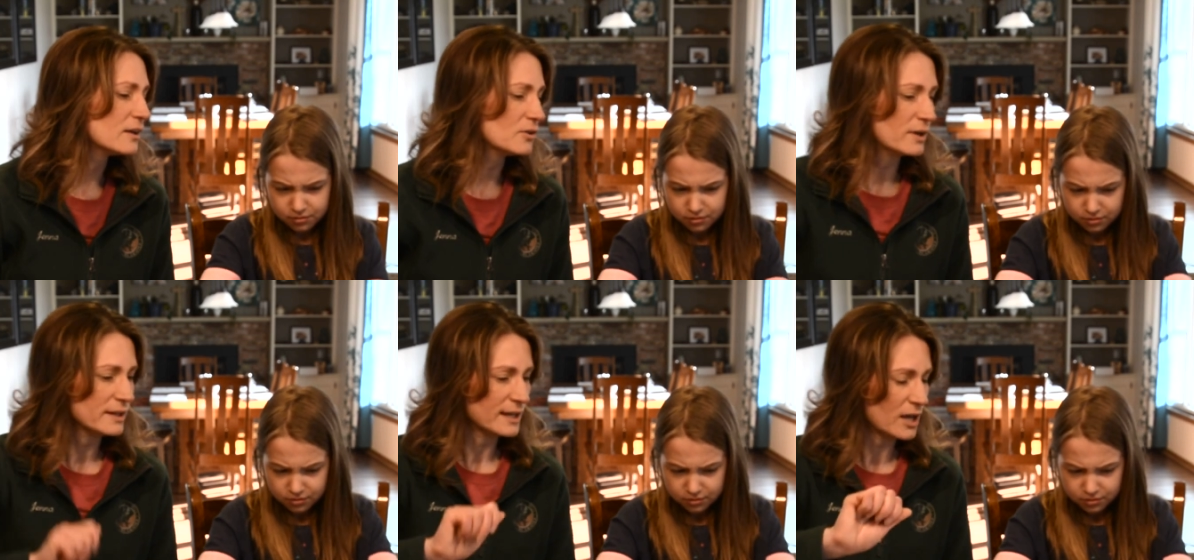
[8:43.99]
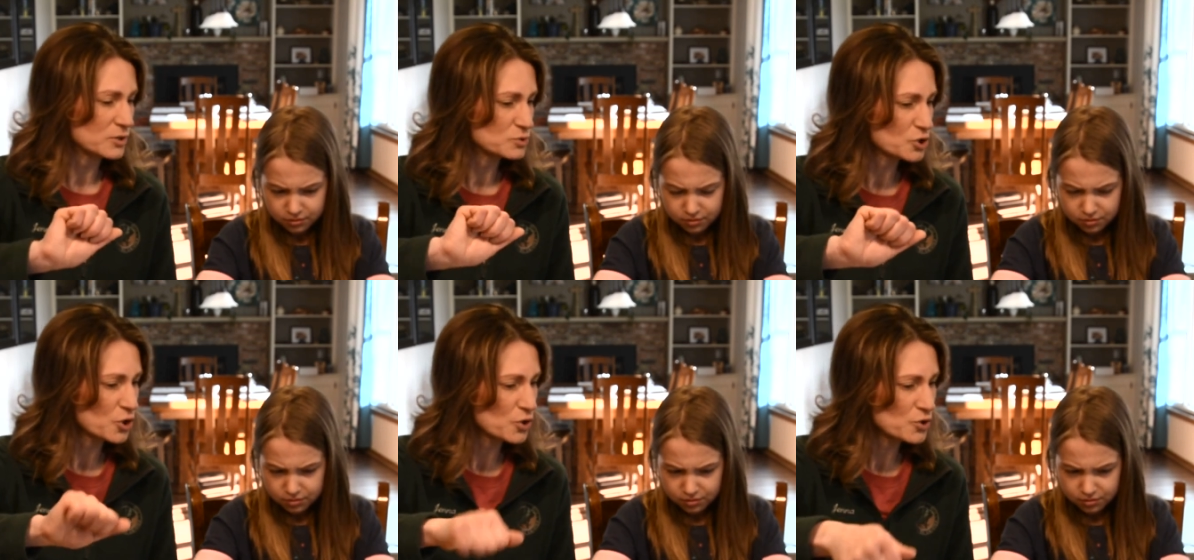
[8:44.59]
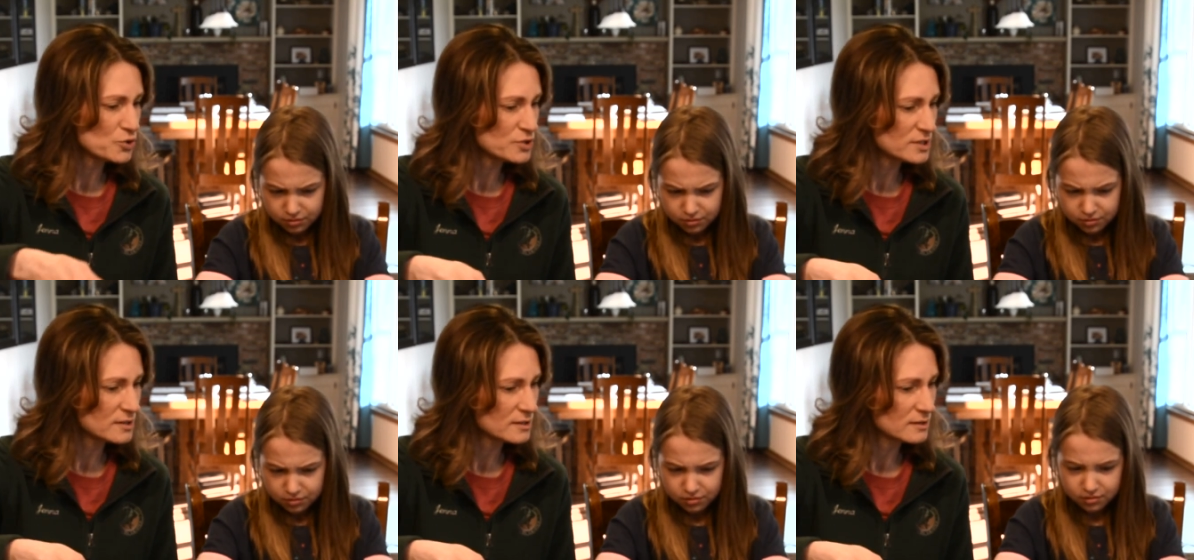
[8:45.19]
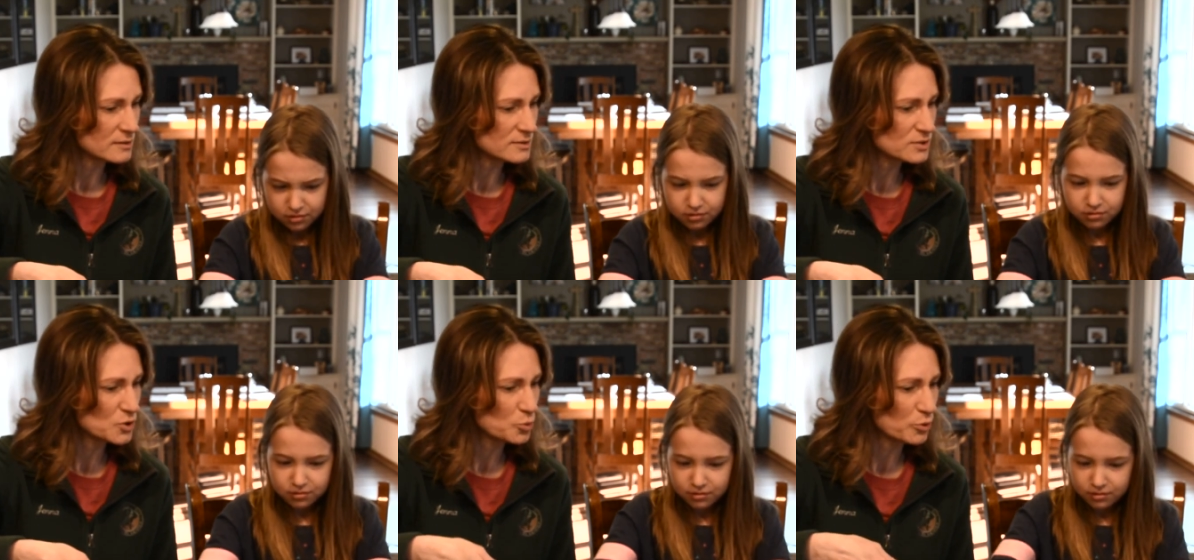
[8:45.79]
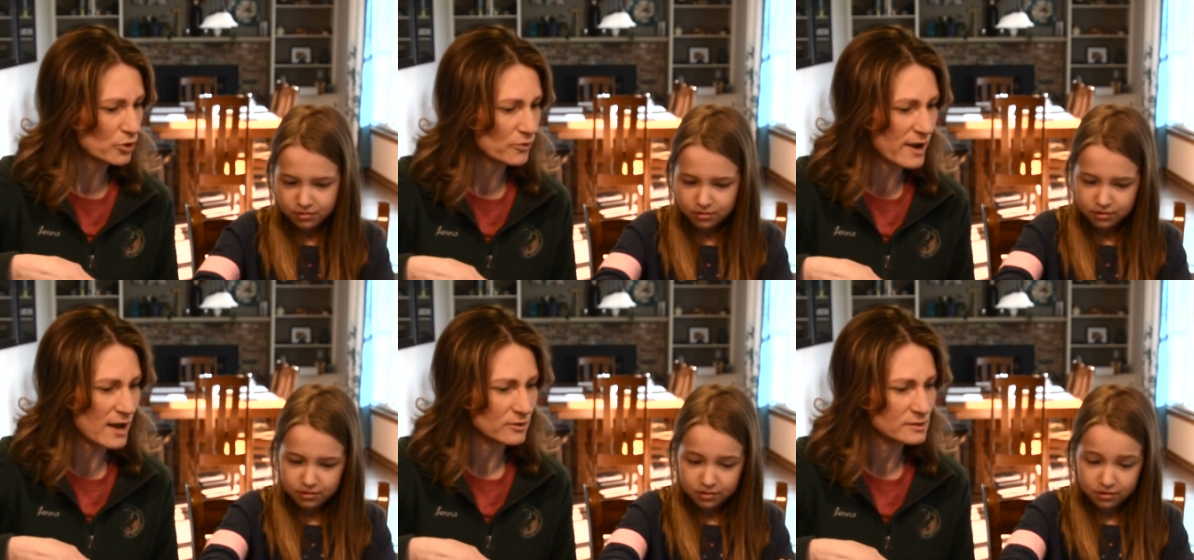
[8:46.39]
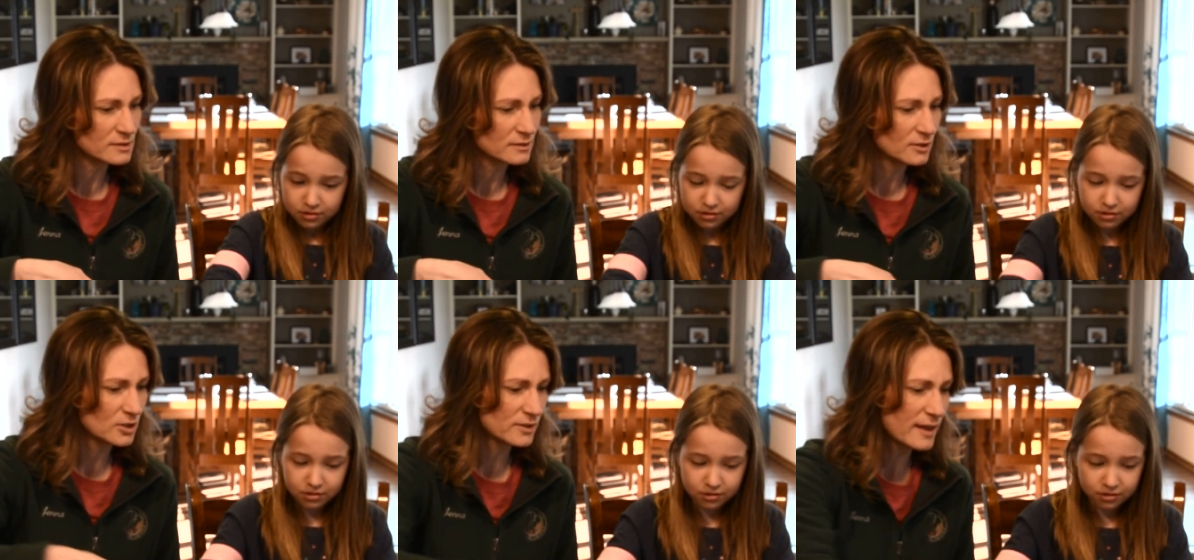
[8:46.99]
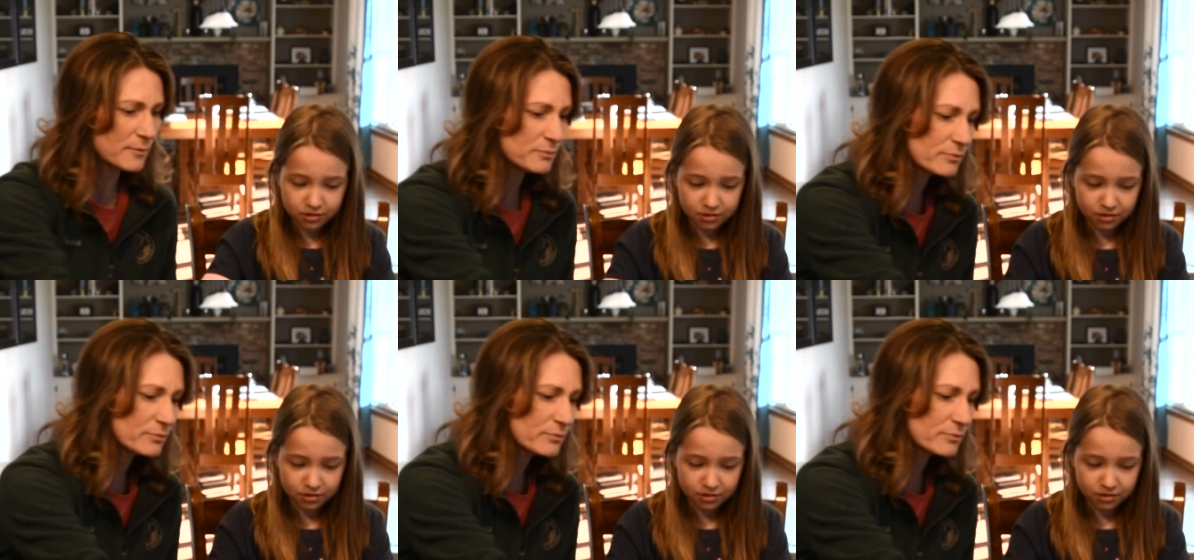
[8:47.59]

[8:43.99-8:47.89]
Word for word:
Speaker 1: Oh, I like how you turned the scooper around. Oh, look at that.